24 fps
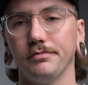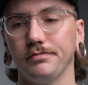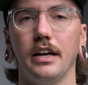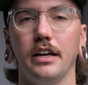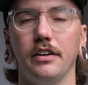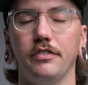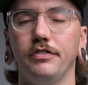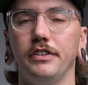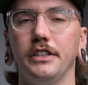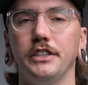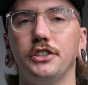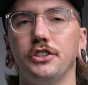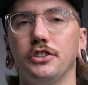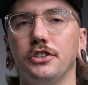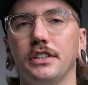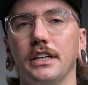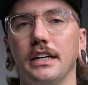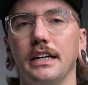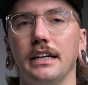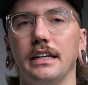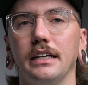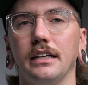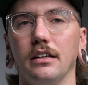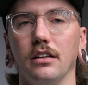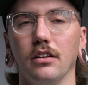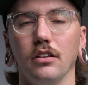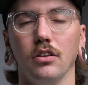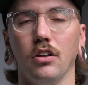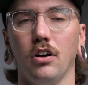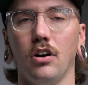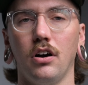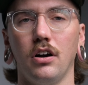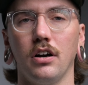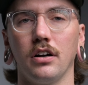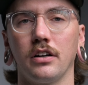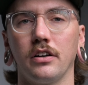It features a
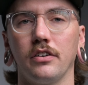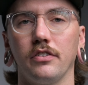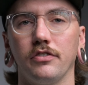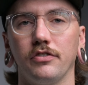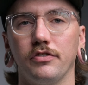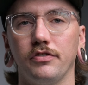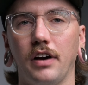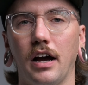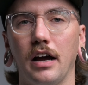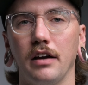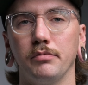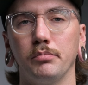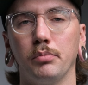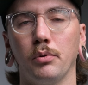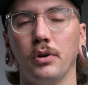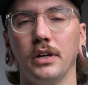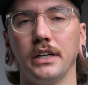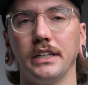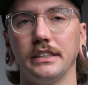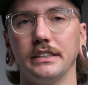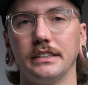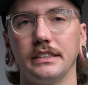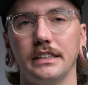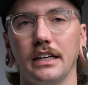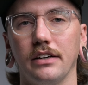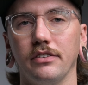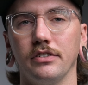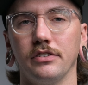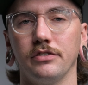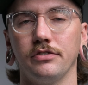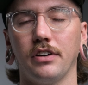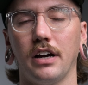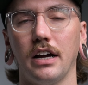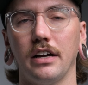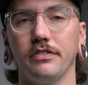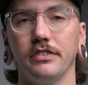long
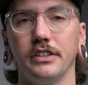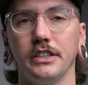5.75